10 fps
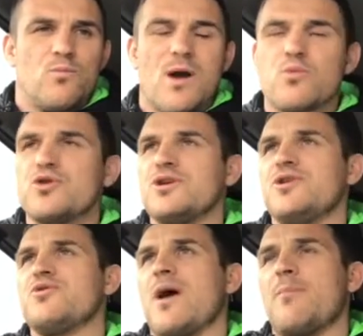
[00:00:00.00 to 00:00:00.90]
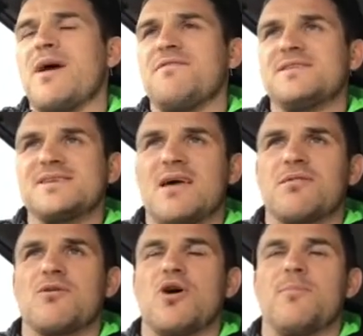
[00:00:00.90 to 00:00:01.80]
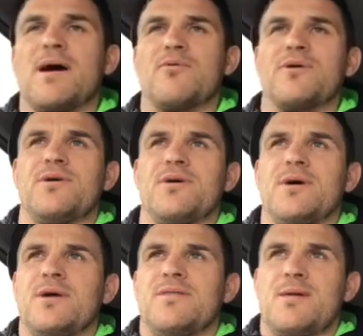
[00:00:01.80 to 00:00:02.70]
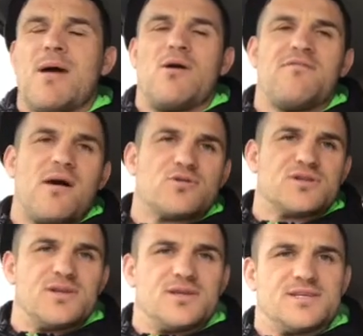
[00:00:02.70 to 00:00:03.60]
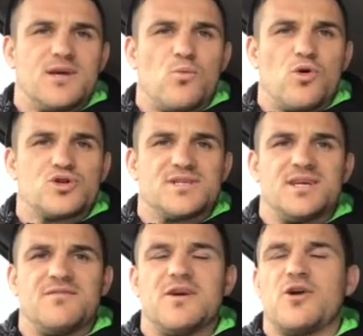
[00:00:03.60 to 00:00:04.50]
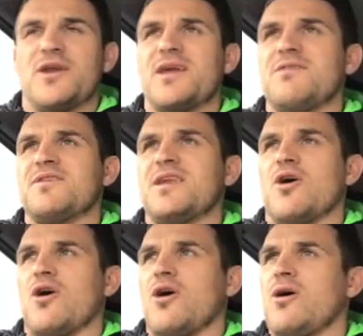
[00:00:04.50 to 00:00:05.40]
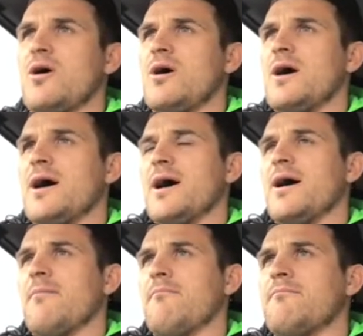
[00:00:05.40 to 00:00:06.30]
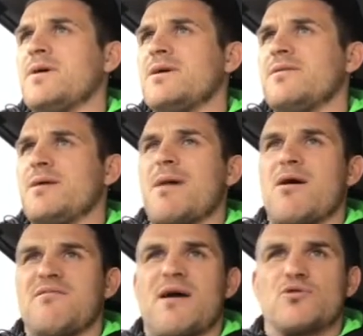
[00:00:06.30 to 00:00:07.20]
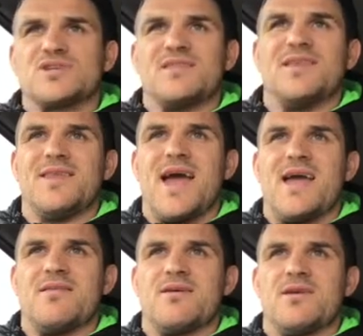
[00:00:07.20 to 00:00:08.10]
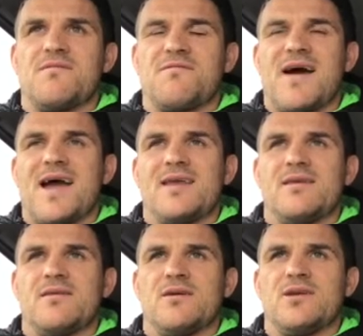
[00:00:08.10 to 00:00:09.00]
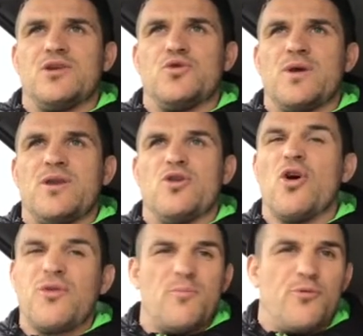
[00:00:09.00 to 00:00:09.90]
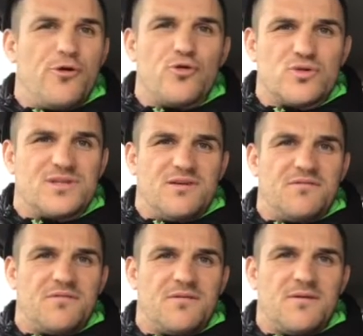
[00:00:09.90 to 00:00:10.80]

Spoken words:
Why wouldn't you do it? I bet if you sat and thought about the amount of hours that you sit and watch TV on an evening, or the amount of hours in the day that you find that you're doing nothing productive,